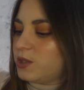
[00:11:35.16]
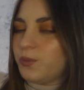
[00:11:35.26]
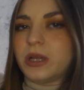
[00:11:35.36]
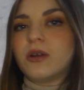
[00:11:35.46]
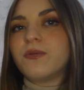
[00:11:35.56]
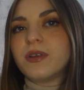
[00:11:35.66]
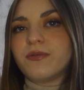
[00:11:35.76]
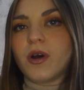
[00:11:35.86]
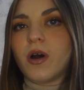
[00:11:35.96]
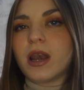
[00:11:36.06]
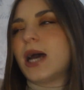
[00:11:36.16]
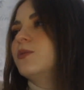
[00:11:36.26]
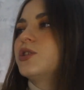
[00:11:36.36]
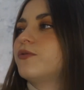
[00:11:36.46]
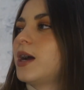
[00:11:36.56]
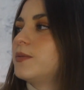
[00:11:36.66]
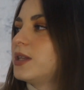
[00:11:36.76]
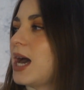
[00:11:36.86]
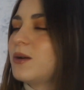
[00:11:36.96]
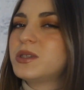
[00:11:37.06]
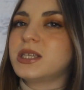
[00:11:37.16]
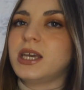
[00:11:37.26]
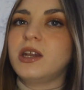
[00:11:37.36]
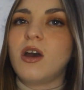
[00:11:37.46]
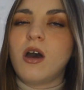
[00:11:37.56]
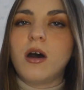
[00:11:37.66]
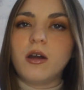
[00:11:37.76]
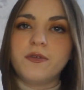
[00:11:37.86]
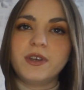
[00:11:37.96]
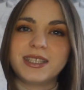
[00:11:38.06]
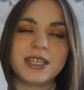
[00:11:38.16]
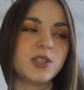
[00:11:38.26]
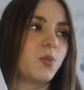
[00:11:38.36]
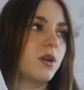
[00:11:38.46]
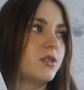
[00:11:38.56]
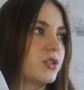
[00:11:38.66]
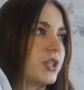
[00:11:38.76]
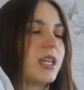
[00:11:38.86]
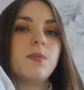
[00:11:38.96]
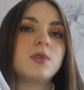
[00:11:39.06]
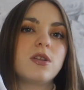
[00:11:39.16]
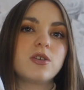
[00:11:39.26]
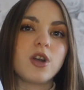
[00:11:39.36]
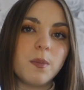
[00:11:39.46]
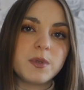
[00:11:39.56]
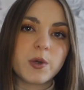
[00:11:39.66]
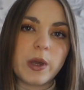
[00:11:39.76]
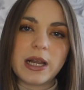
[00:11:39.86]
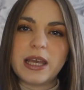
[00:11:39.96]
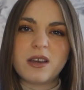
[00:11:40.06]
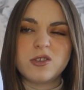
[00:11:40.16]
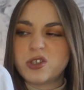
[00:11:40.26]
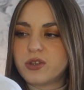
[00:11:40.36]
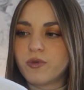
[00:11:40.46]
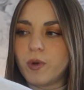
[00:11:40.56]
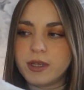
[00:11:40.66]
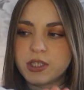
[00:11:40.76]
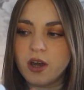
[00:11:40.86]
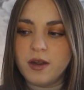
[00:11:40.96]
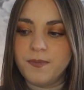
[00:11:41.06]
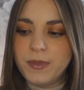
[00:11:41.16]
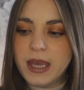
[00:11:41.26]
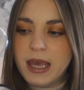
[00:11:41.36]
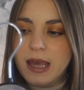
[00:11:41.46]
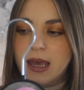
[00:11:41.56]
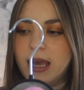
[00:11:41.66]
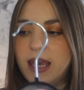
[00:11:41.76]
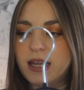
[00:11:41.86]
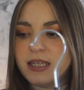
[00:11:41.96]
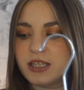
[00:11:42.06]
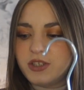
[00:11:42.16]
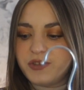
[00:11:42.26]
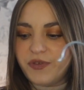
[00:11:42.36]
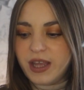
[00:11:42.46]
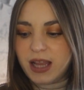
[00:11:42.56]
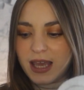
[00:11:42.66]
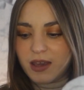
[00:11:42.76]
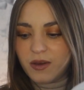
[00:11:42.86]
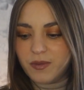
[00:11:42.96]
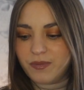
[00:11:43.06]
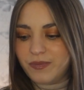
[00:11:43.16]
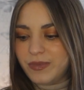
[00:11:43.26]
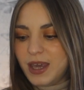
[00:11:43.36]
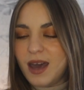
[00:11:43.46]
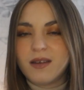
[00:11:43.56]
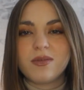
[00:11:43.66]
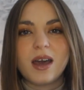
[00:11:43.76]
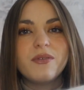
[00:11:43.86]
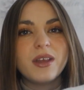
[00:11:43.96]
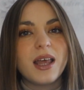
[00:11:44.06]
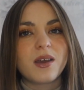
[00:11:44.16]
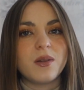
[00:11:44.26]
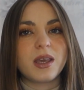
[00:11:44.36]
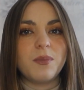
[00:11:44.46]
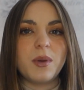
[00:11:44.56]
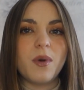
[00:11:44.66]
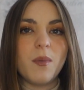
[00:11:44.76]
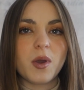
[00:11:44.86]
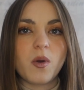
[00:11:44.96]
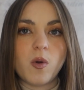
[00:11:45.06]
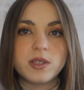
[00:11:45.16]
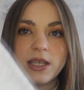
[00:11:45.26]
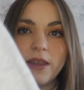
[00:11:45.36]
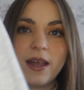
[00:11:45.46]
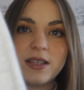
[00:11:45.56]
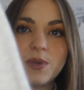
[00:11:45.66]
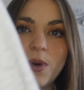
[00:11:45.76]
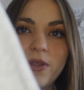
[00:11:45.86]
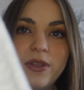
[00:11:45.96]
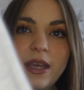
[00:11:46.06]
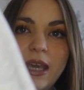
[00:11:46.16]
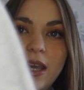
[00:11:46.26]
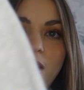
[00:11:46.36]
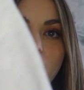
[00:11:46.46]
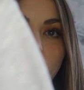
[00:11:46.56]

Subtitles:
this will be lovely for lounging around in the house in. Or if you did want to nip to the shops quickly, you could just throw this on. And I just feel like, yeah, I feel like it'll keep me warm and cozy. And that's what the